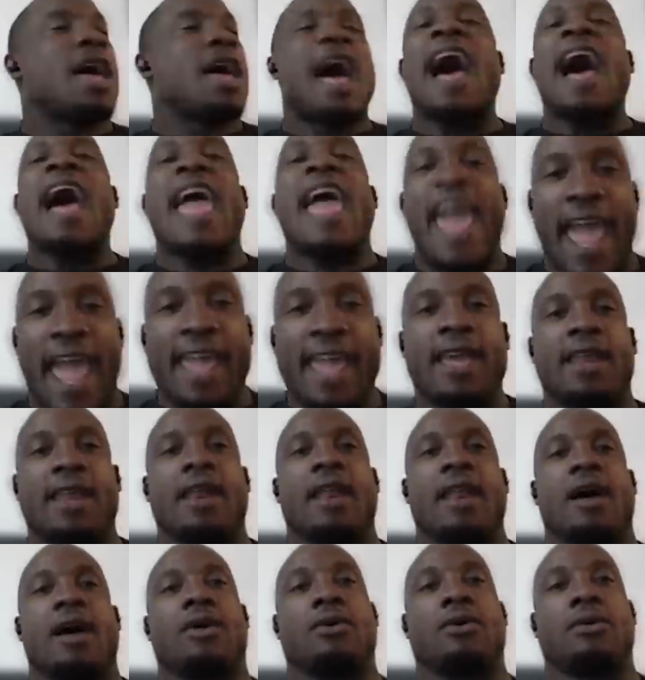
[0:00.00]
And, and I hate
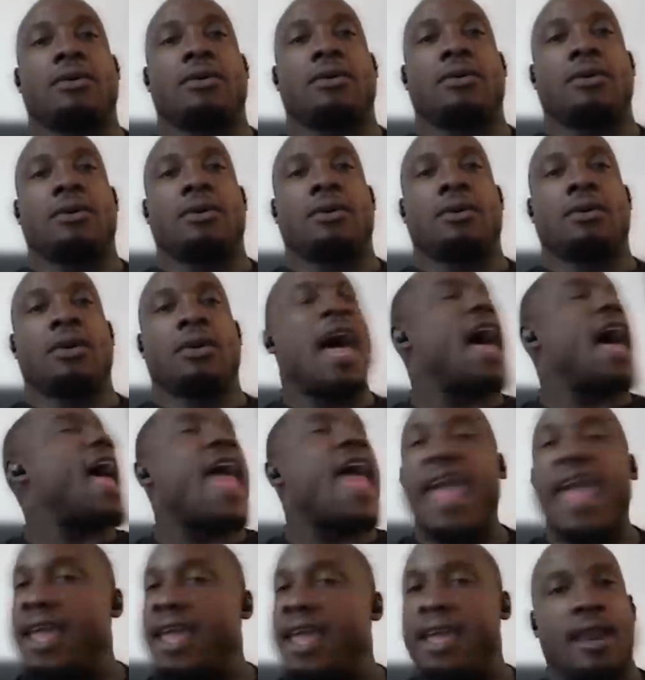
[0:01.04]
In-N-Out. I
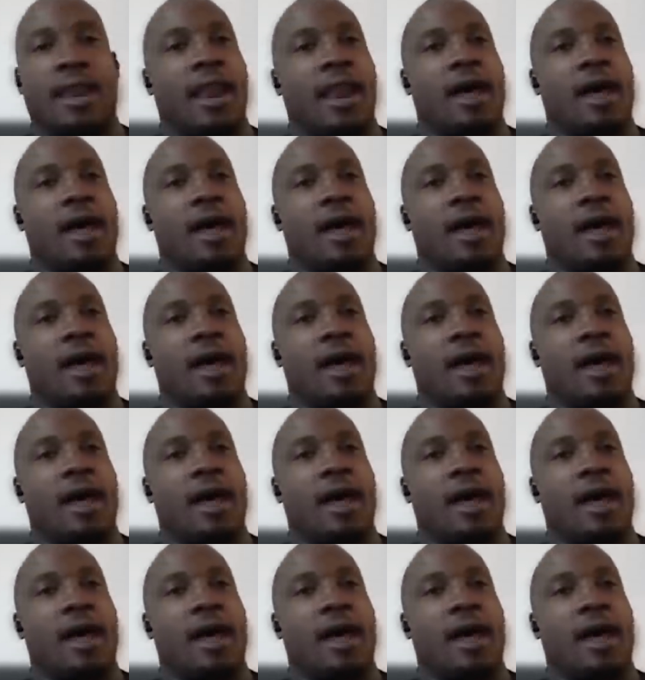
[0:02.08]
hate